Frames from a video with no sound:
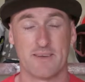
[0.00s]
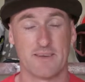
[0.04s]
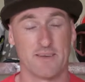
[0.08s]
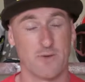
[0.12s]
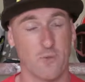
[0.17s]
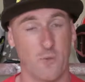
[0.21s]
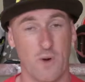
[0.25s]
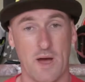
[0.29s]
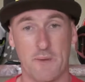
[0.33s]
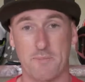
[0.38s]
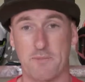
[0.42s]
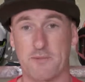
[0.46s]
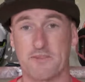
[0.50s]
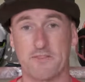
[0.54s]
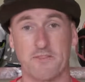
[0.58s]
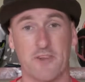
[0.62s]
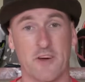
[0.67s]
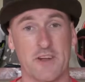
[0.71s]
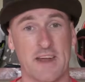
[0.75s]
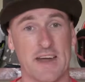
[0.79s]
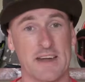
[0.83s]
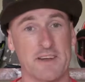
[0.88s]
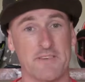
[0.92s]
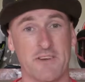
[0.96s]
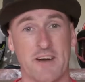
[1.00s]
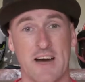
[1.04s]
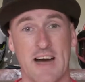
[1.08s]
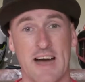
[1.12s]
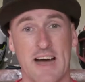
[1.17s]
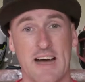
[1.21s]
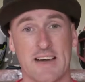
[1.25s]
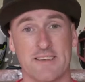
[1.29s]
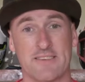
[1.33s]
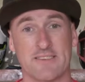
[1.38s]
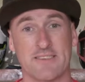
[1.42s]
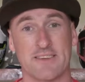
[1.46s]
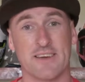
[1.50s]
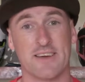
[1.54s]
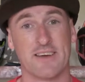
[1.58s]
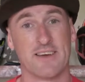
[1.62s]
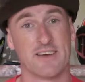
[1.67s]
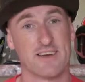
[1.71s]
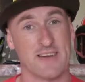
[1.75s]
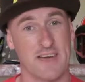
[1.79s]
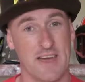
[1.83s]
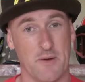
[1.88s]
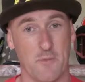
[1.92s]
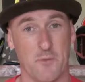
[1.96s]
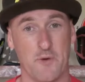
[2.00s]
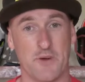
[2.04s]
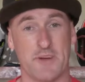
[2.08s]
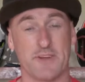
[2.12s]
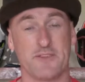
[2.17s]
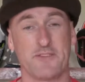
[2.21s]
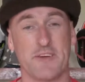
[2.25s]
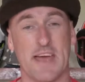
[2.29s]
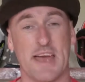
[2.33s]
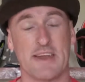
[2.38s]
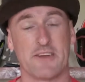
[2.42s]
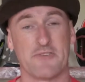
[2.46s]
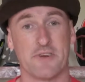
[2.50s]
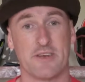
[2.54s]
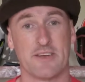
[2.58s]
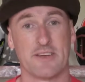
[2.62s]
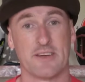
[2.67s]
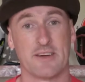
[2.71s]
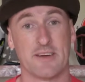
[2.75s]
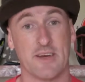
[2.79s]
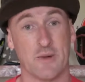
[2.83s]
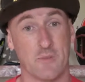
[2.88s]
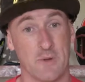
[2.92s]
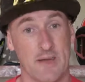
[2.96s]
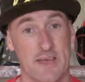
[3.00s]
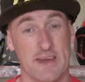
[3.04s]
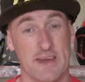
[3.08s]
you wipe the snot out of your eyes, and we're in January, and we're